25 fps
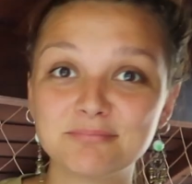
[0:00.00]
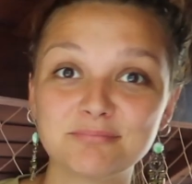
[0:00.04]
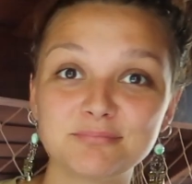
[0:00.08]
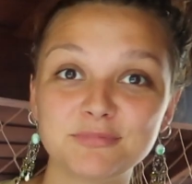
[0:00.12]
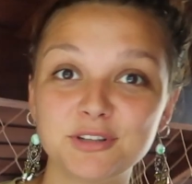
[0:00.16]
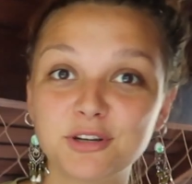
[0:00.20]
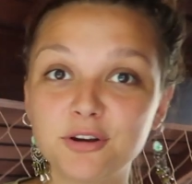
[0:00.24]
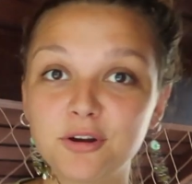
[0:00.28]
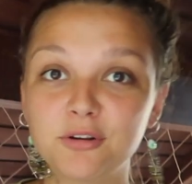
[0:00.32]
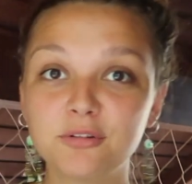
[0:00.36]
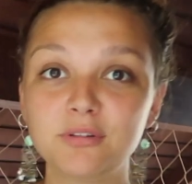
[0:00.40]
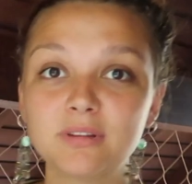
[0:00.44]

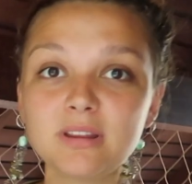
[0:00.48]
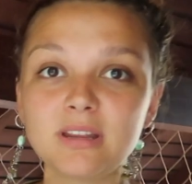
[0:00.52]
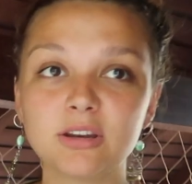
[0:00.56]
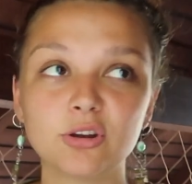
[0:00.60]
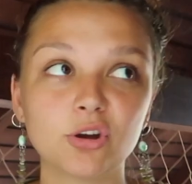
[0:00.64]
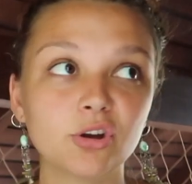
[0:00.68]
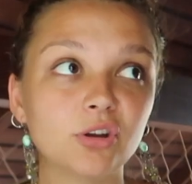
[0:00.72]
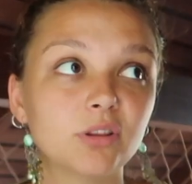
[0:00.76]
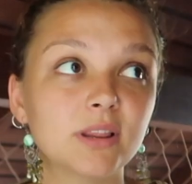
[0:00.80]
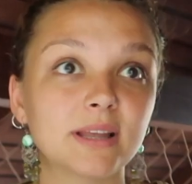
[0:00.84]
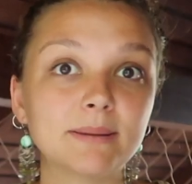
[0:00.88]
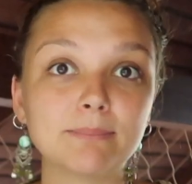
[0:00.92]
you don't really
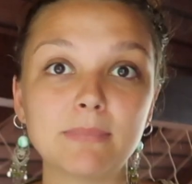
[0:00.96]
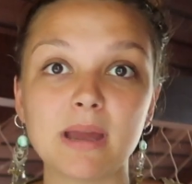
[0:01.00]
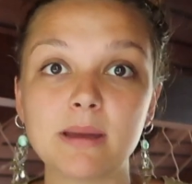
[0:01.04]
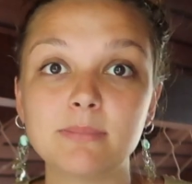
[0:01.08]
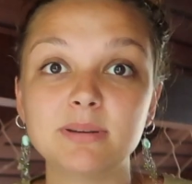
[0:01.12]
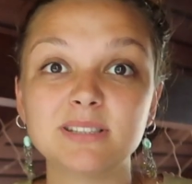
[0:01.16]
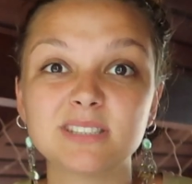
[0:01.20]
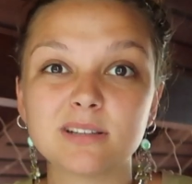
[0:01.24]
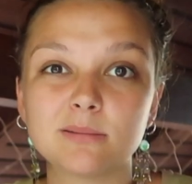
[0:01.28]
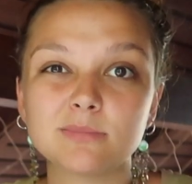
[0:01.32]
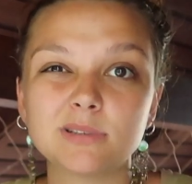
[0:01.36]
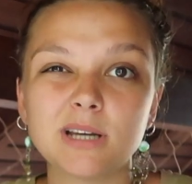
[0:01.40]
know, like
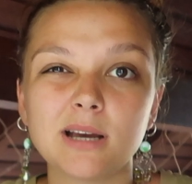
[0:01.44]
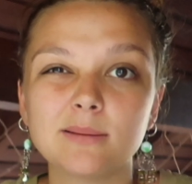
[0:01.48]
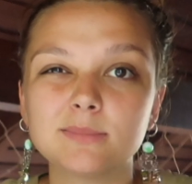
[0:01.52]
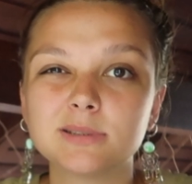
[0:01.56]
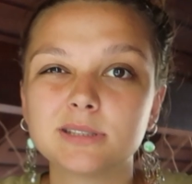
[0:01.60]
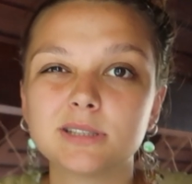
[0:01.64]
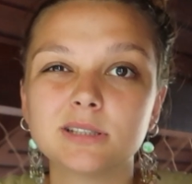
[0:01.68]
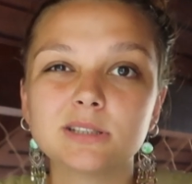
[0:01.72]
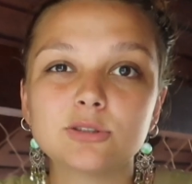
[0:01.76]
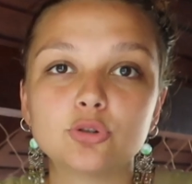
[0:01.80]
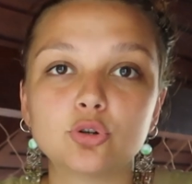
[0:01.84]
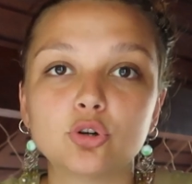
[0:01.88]
maybe sometimes
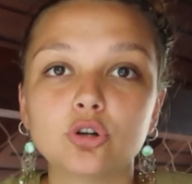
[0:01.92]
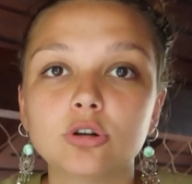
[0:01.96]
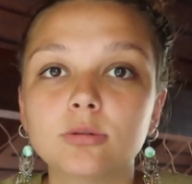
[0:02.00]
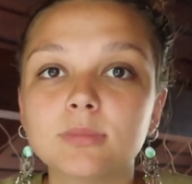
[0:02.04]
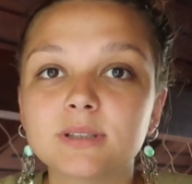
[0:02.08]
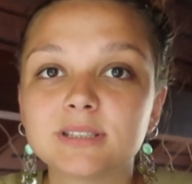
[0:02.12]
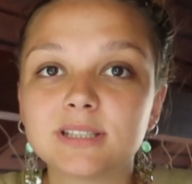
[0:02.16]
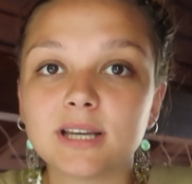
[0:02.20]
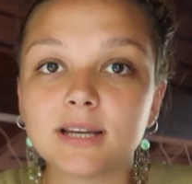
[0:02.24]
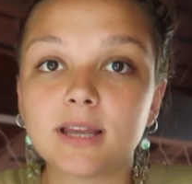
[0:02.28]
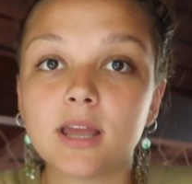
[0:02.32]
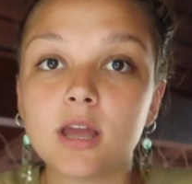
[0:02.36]
the dorm
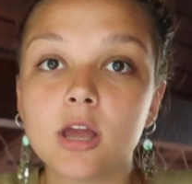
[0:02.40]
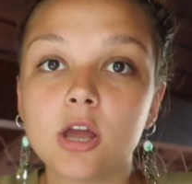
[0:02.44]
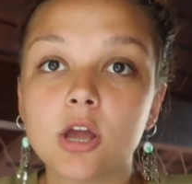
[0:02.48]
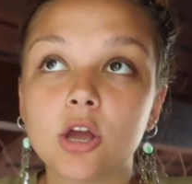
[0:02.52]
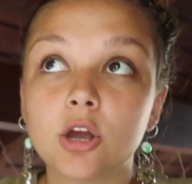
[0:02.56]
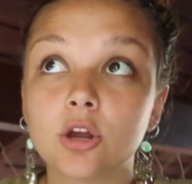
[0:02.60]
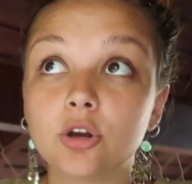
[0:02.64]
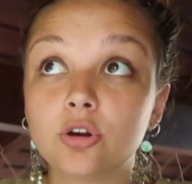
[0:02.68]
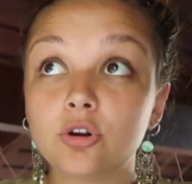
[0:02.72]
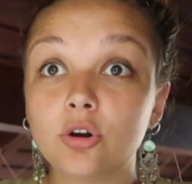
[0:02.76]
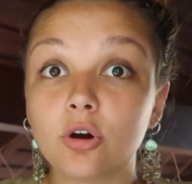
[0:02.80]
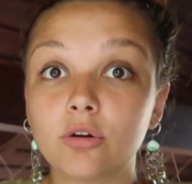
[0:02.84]
is like
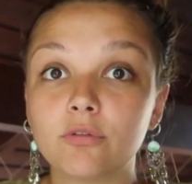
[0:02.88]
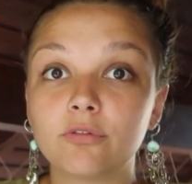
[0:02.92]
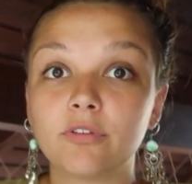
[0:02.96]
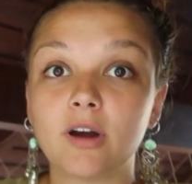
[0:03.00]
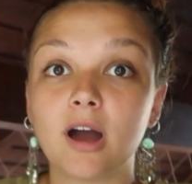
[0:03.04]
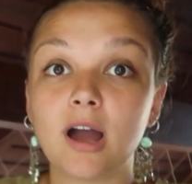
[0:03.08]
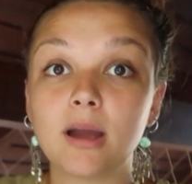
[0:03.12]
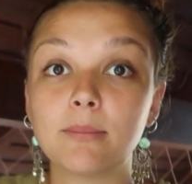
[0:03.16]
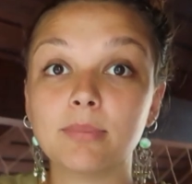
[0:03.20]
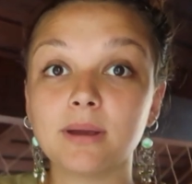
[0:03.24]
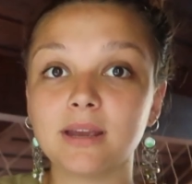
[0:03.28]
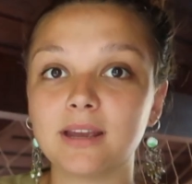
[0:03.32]
not
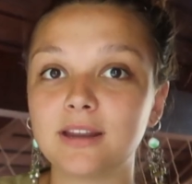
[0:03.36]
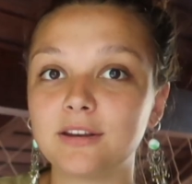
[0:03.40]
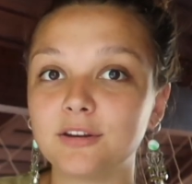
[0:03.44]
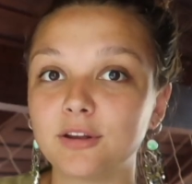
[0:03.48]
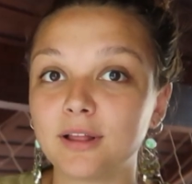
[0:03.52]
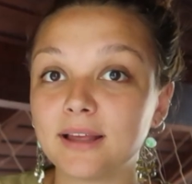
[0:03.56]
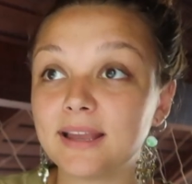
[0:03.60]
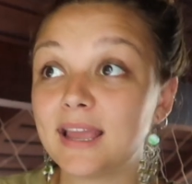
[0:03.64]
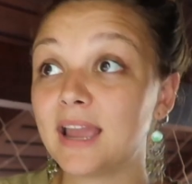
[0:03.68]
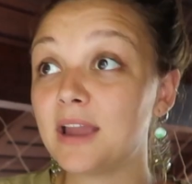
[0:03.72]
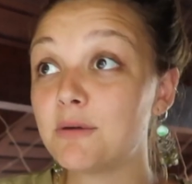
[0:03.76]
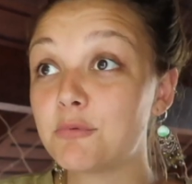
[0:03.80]
vibing and
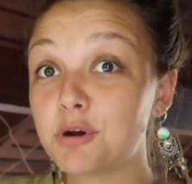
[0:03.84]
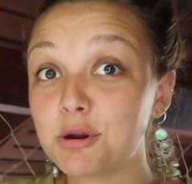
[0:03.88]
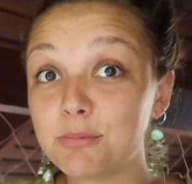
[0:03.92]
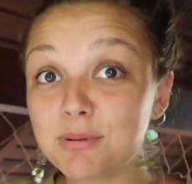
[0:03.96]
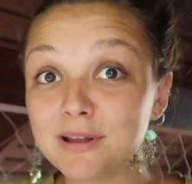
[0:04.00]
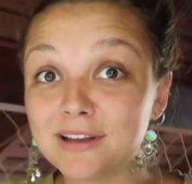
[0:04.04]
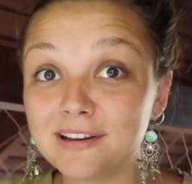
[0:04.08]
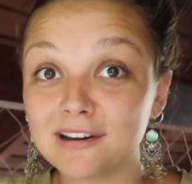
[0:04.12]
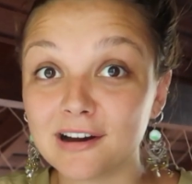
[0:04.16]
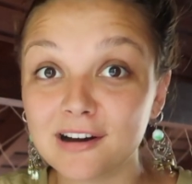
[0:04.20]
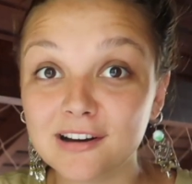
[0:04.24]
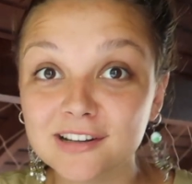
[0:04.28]
you're like, hey, want to
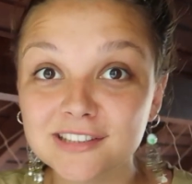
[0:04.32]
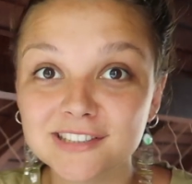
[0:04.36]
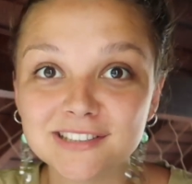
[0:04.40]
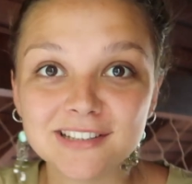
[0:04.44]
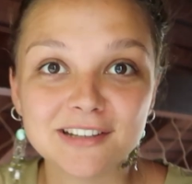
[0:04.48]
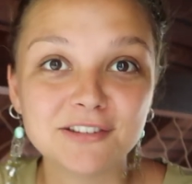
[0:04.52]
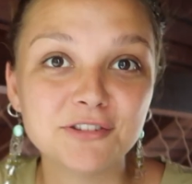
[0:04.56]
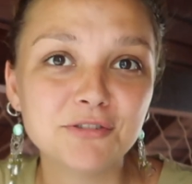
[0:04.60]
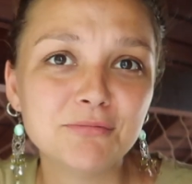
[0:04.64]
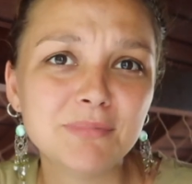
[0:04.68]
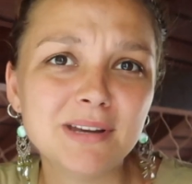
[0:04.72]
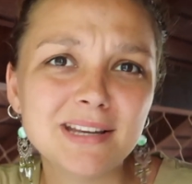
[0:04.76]
play cards?
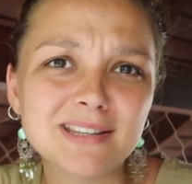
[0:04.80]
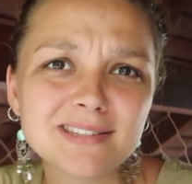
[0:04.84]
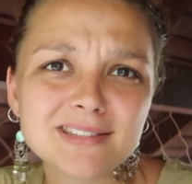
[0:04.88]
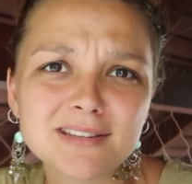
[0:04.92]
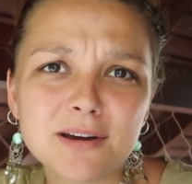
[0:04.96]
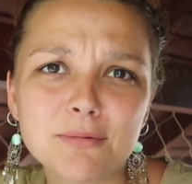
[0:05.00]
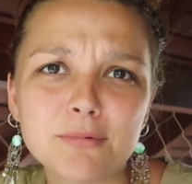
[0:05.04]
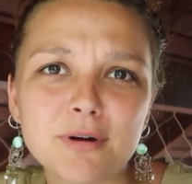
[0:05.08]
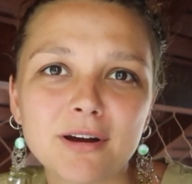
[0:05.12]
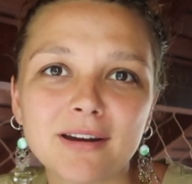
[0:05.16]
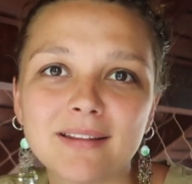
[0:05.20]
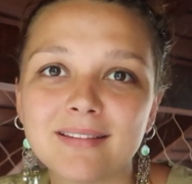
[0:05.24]
And you meet
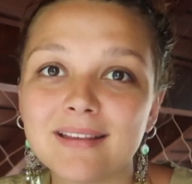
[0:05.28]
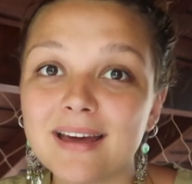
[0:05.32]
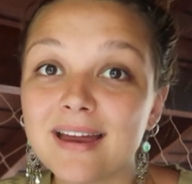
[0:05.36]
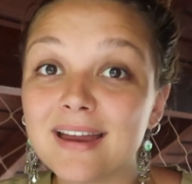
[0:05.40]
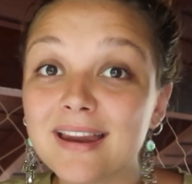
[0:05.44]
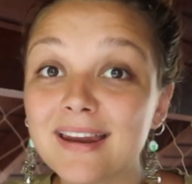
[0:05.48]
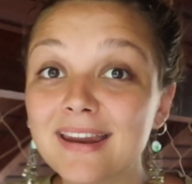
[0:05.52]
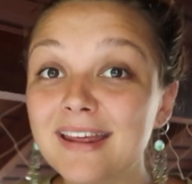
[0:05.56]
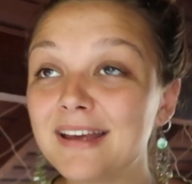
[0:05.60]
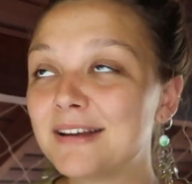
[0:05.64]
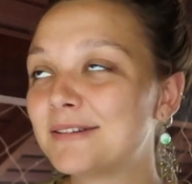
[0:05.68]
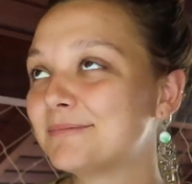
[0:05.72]
someone and
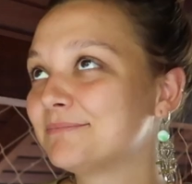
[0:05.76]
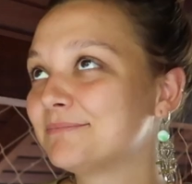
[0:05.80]
then